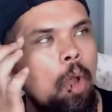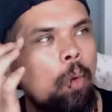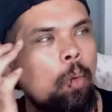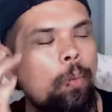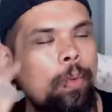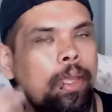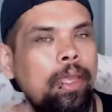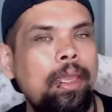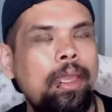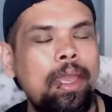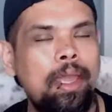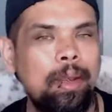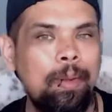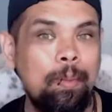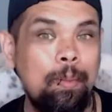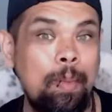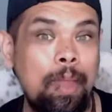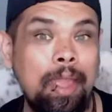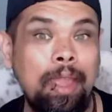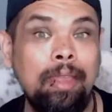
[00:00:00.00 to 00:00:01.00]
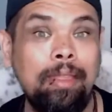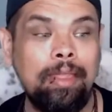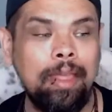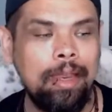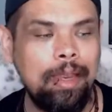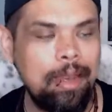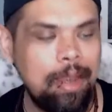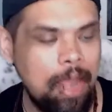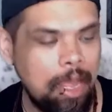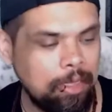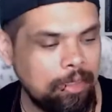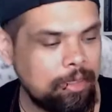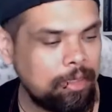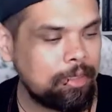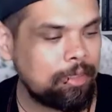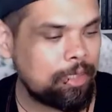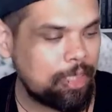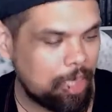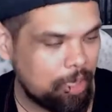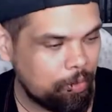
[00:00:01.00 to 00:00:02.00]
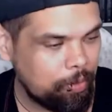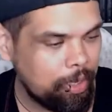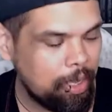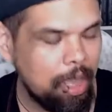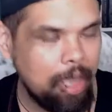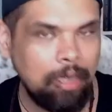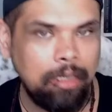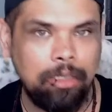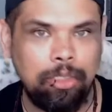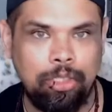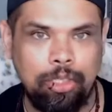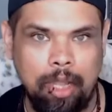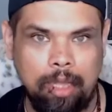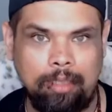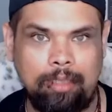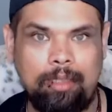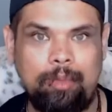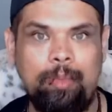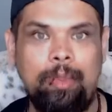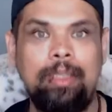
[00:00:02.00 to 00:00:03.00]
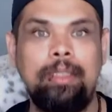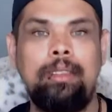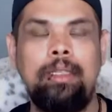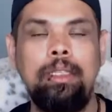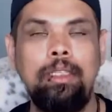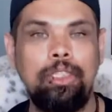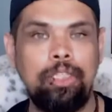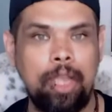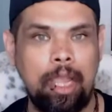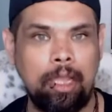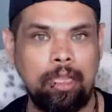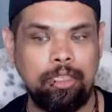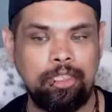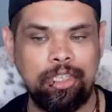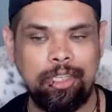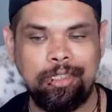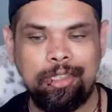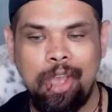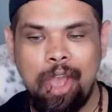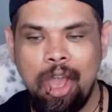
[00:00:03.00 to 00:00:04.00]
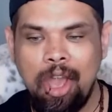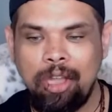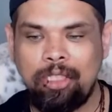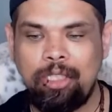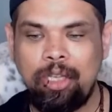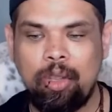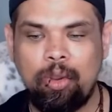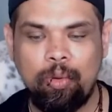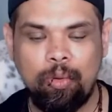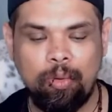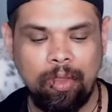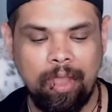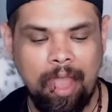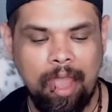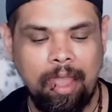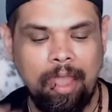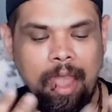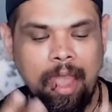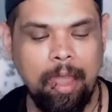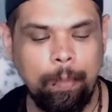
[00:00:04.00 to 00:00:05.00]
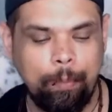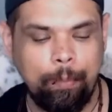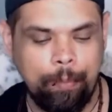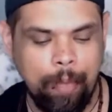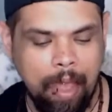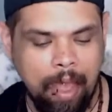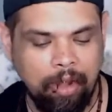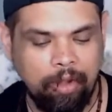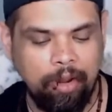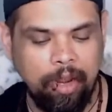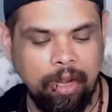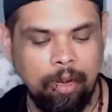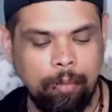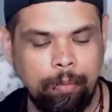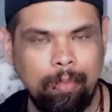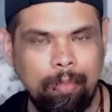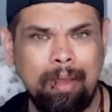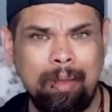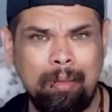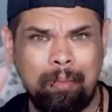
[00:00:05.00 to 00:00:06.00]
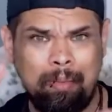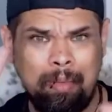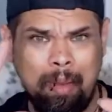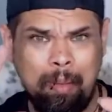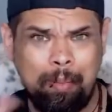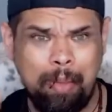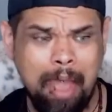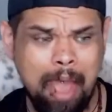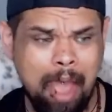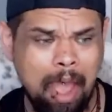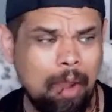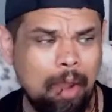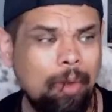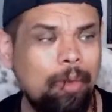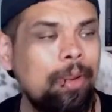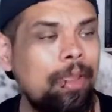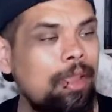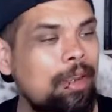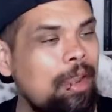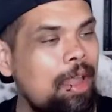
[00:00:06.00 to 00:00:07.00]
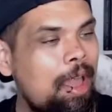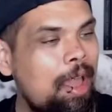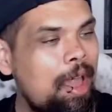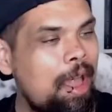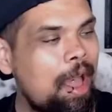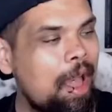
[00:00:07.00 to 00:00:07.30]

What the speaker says: we can make the necessary adjustments and changes to create a better and empowering